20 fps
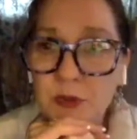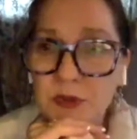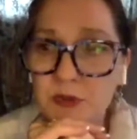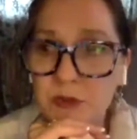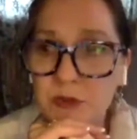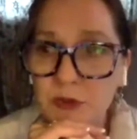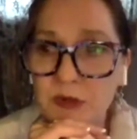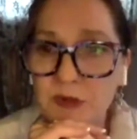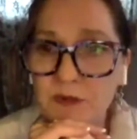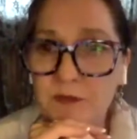
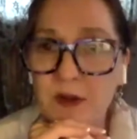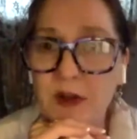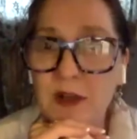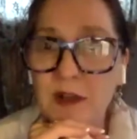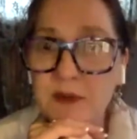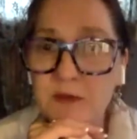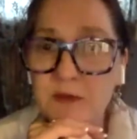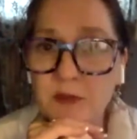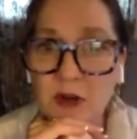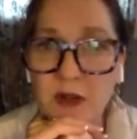bookstore, the
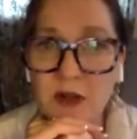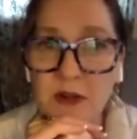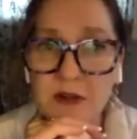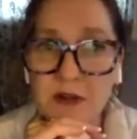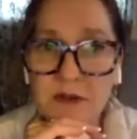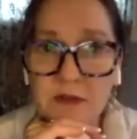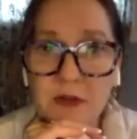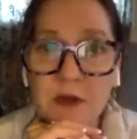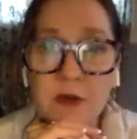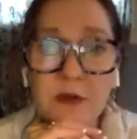Falling Rock,
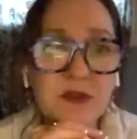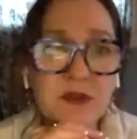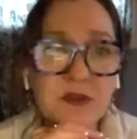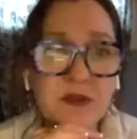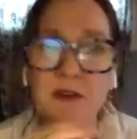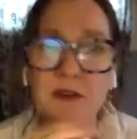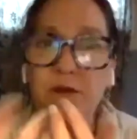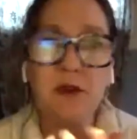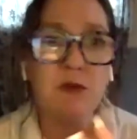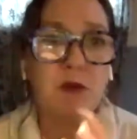
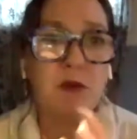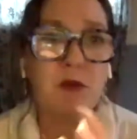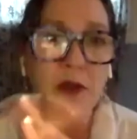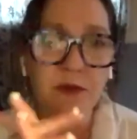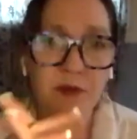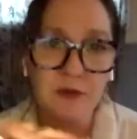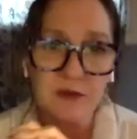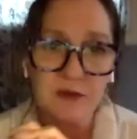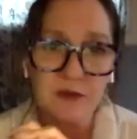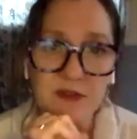hosted a few
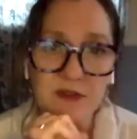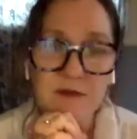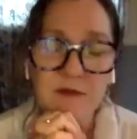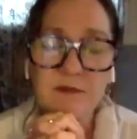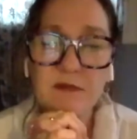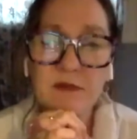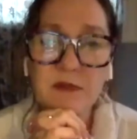authors